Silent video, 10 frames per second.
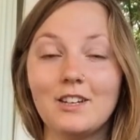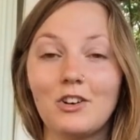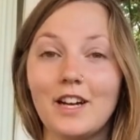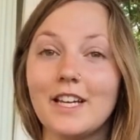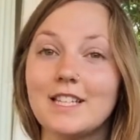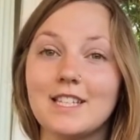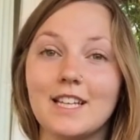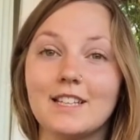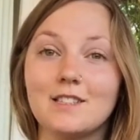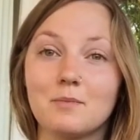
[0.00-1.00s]
Creating a
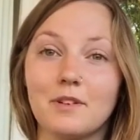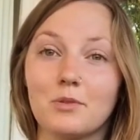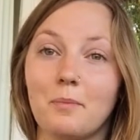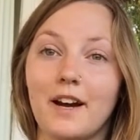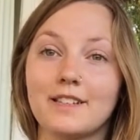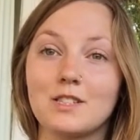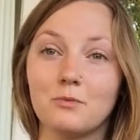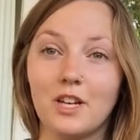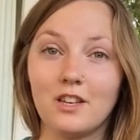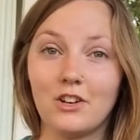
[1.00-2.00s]
daily spiritual practice is
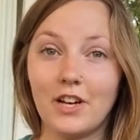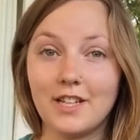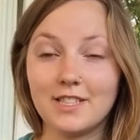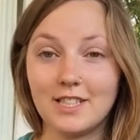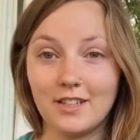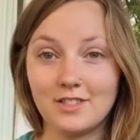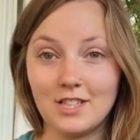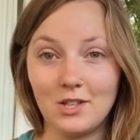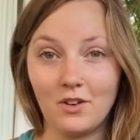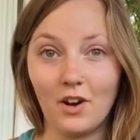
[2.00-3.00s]
one of the greatest gifts
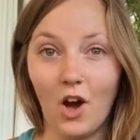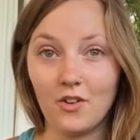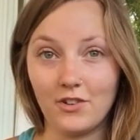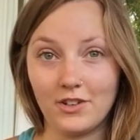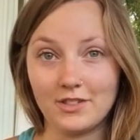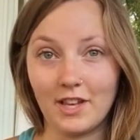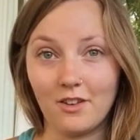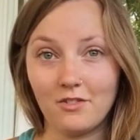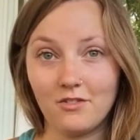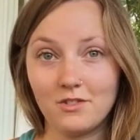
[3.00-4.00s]
that you can offer yourself,